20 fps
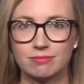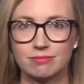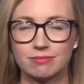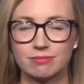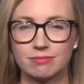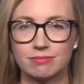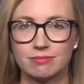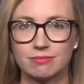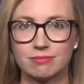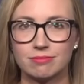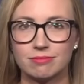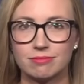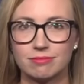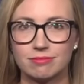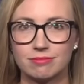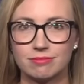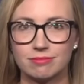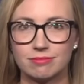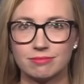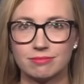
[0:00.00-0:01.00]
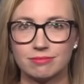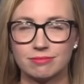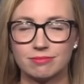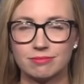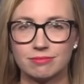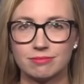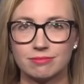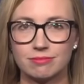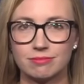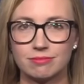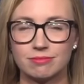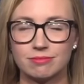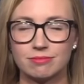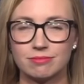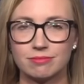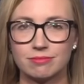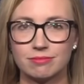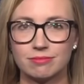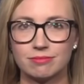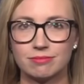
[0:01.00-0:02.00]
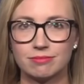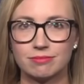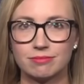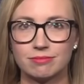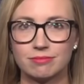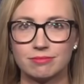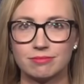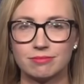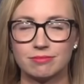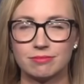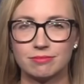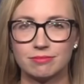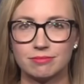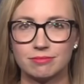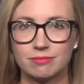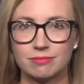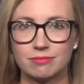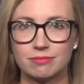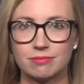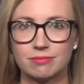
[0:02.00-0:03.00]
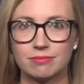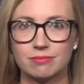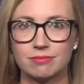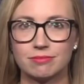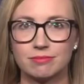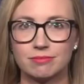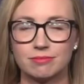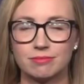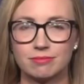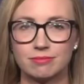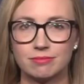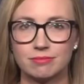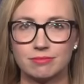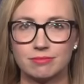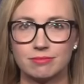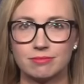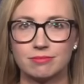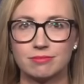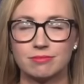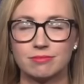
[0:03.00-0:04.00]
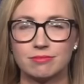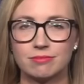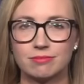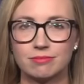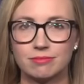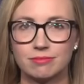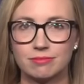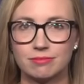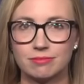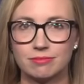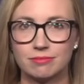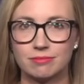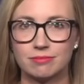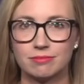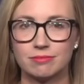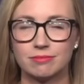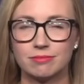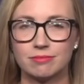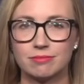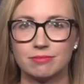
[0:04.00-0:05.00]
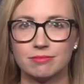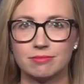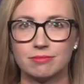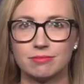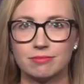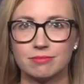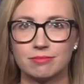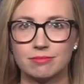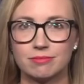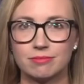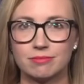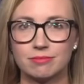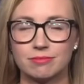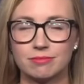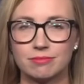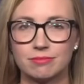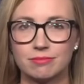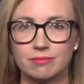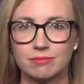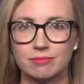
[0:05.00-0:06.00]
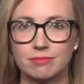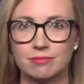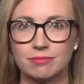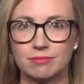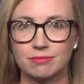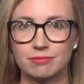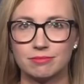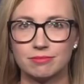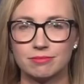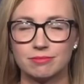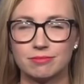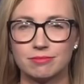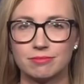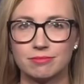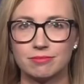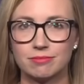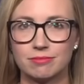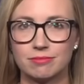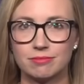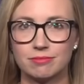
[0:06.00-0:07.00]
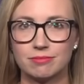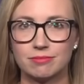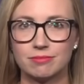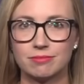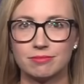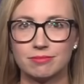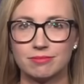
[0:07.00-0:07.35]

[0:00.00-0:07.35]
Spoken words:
[no speech]